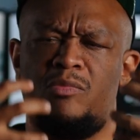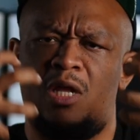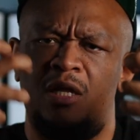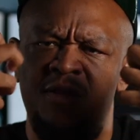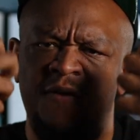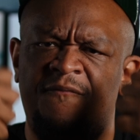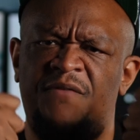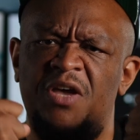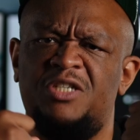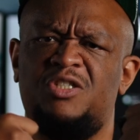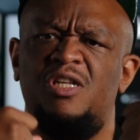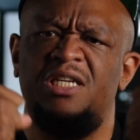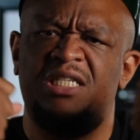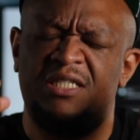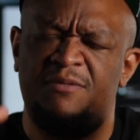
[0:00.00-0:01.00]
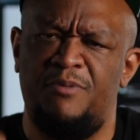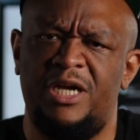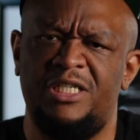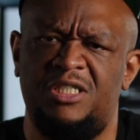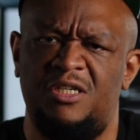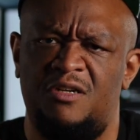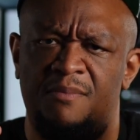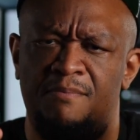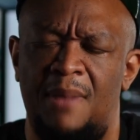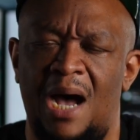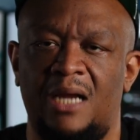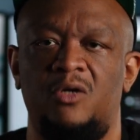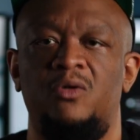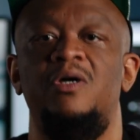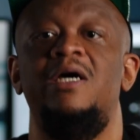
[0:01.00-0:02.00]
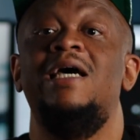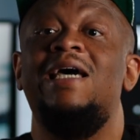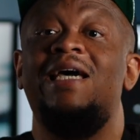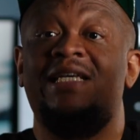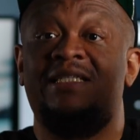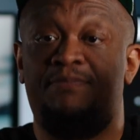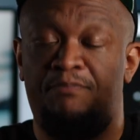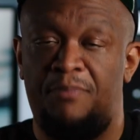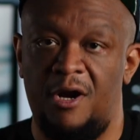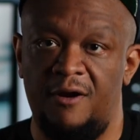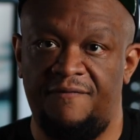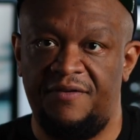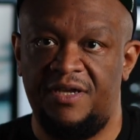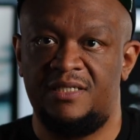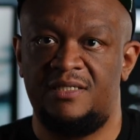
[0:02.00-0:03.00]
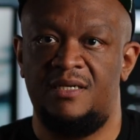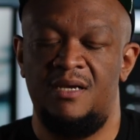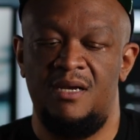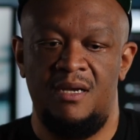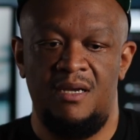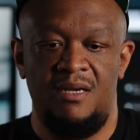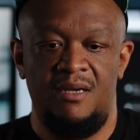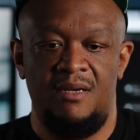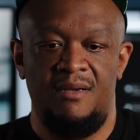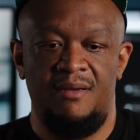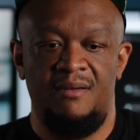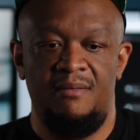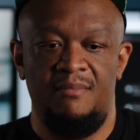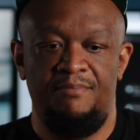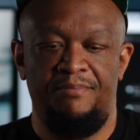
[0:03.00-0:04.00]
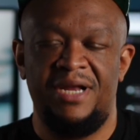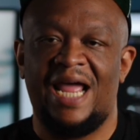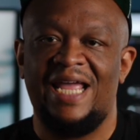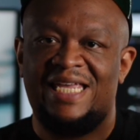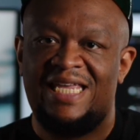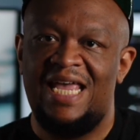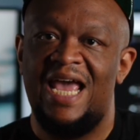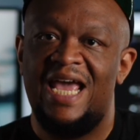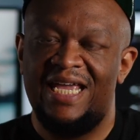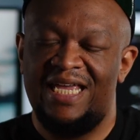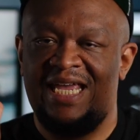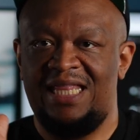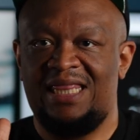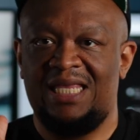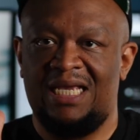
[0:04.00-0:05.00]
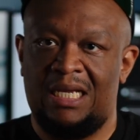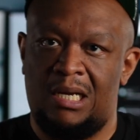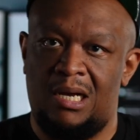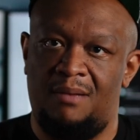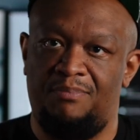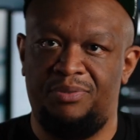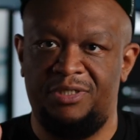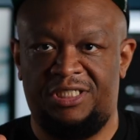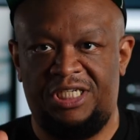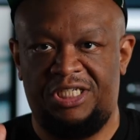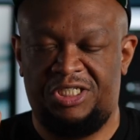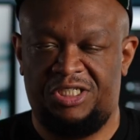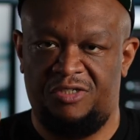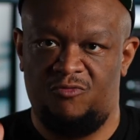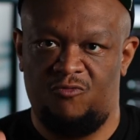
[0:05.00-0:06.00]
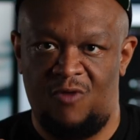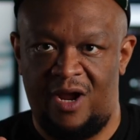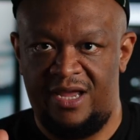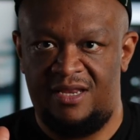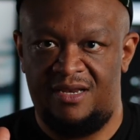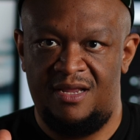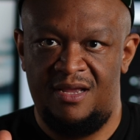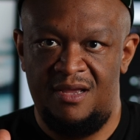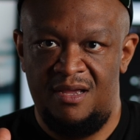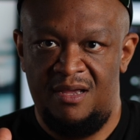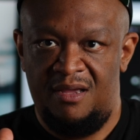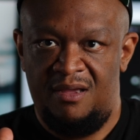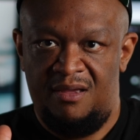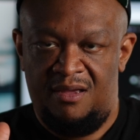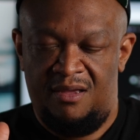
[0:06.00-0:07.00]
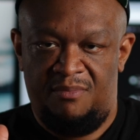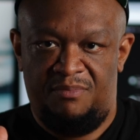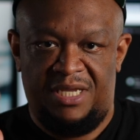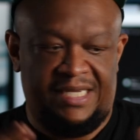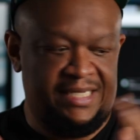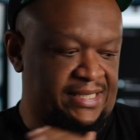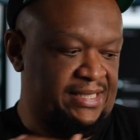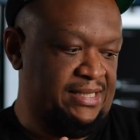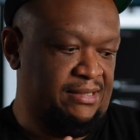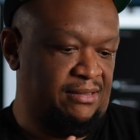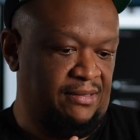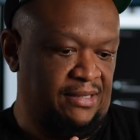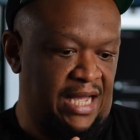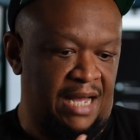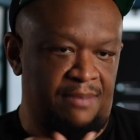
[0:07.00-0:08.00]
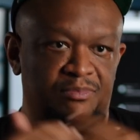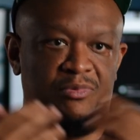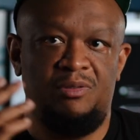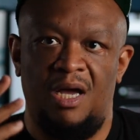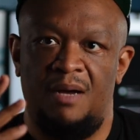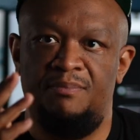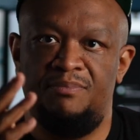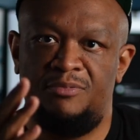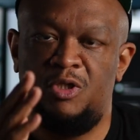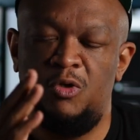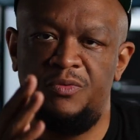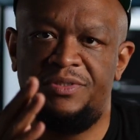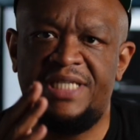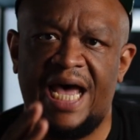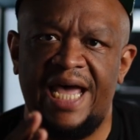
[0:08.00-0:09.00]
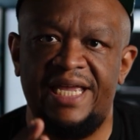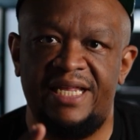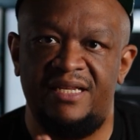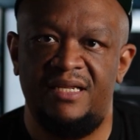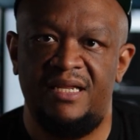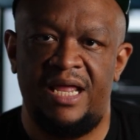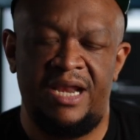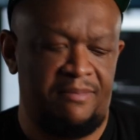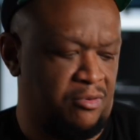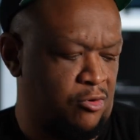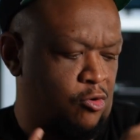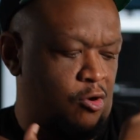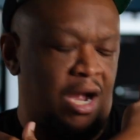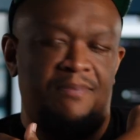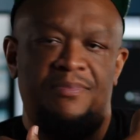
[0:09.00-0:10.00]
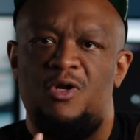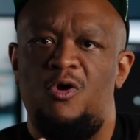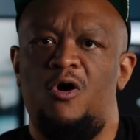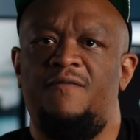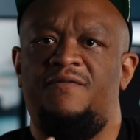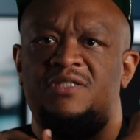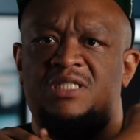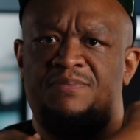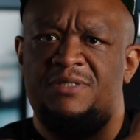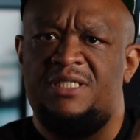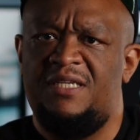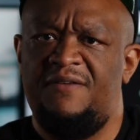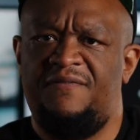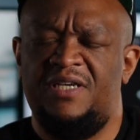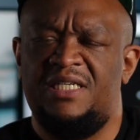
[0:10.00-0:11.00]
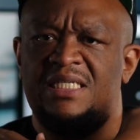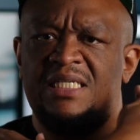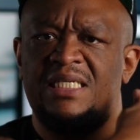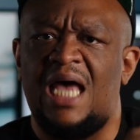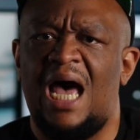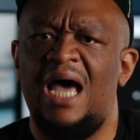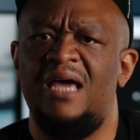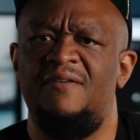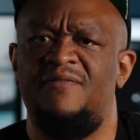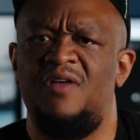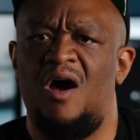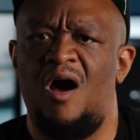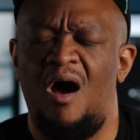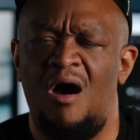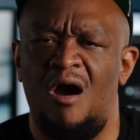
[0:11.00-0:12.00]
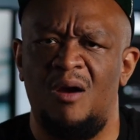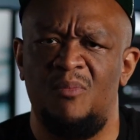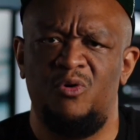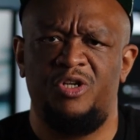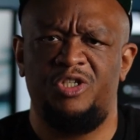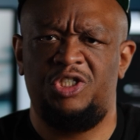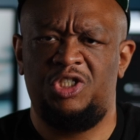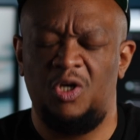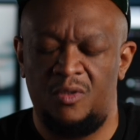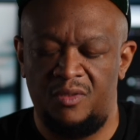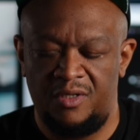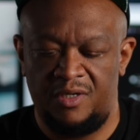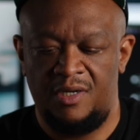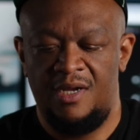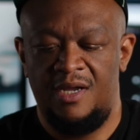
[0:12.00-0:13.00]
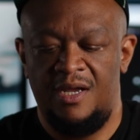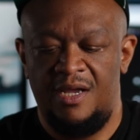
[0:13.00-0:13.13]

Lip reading: The facial expression of the model is perfect. But I can't get the composition right because I'm too tight and I'm cropping off a specific side of the arm or the shoulder.